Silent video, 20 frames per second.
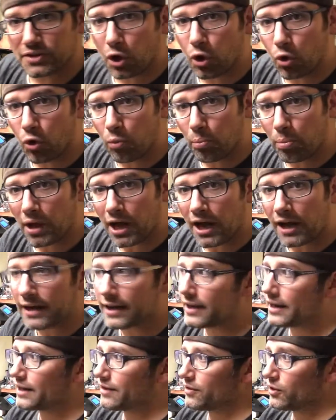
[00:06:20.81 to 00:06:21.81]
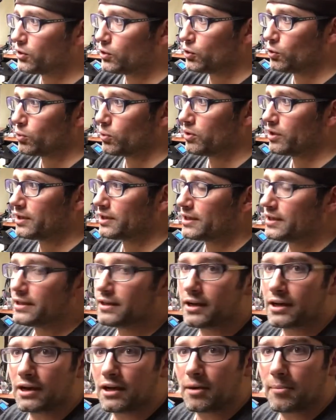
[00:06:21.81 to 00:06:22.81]
the old pocket, and the new one
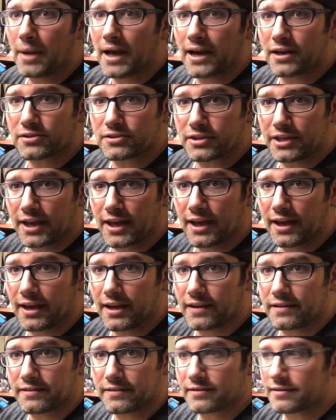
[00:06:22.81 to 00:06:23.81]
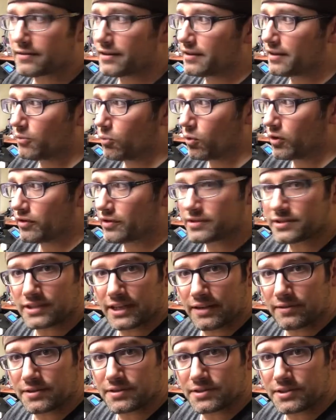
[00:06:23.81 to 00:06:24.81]
actually has one of the
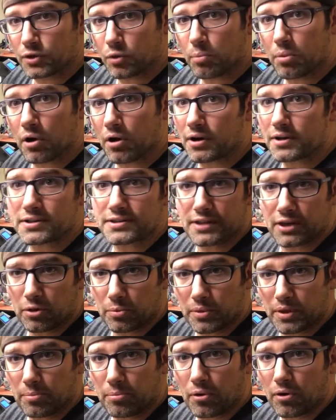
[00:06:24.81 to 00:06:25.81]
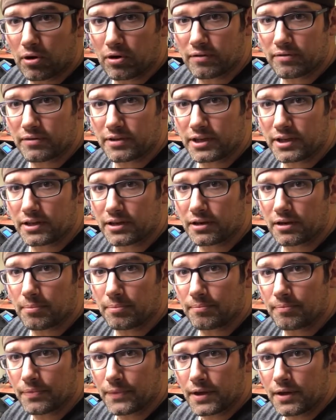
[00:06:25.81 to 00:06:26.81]
stainless steel parts that'll be part of the
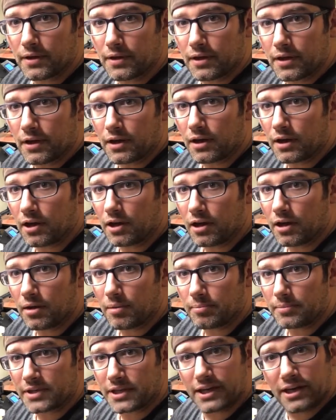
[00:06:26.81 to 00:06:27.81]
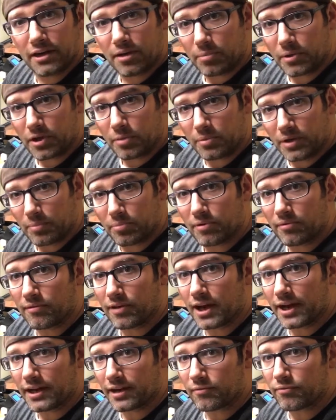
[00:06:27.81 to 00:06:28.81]
kit I'm going to be
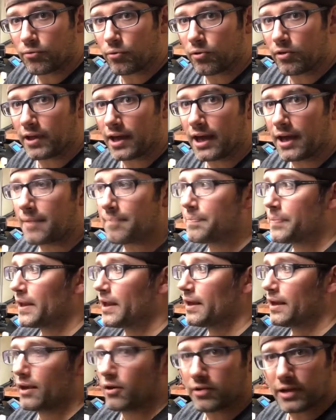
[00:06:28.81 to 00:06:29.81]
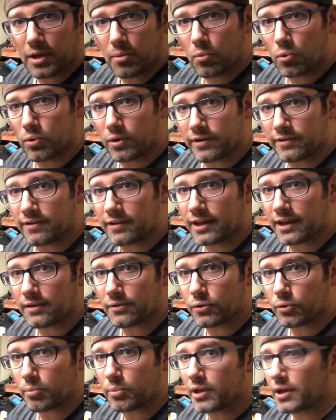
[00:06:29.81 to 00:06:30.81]
providing for that, and I'll get more into that
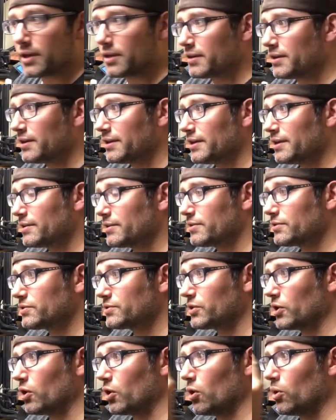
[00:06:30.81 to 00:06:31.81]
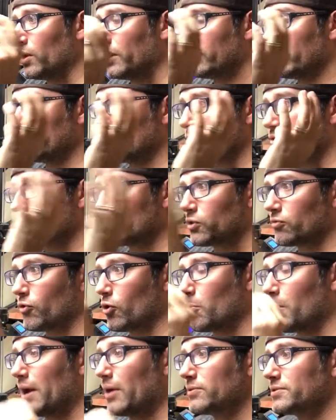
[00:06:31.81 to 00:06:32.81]
in a little bit. So, and then the
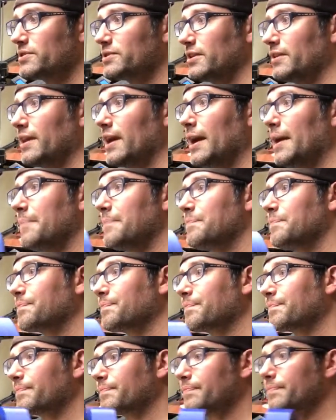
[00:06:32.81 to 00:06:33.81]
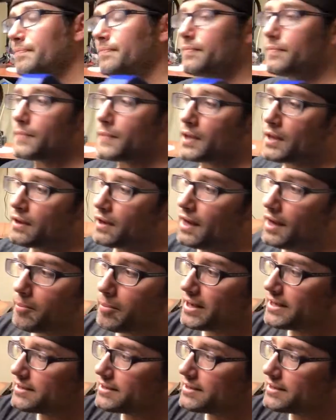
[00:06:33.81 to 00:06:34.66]
servo mounts to that, and